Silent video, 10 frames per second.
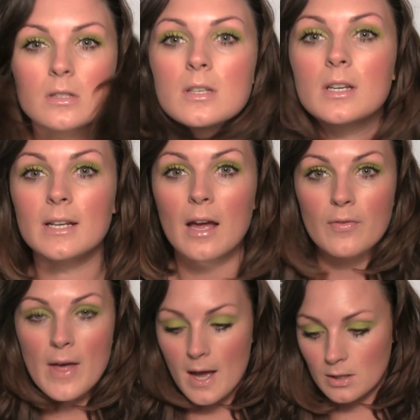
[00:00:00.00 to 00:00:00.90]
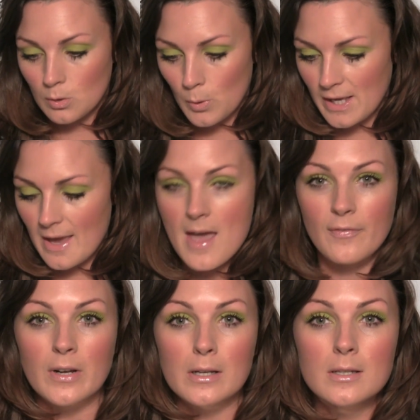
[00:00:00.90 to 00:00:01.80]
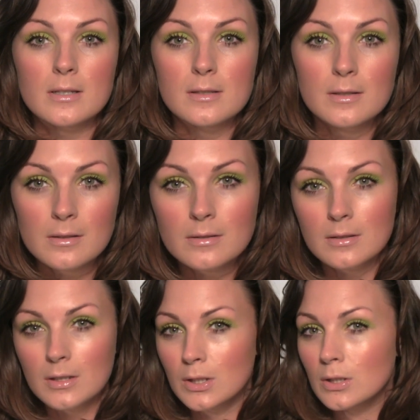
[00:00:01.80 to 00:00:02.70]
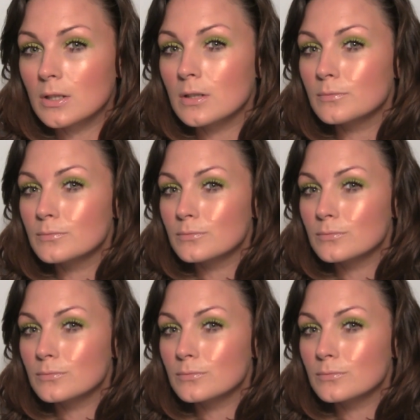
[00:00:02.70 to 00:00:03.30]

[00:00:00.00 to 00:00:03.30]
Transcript: So you can have that quick, effortless look,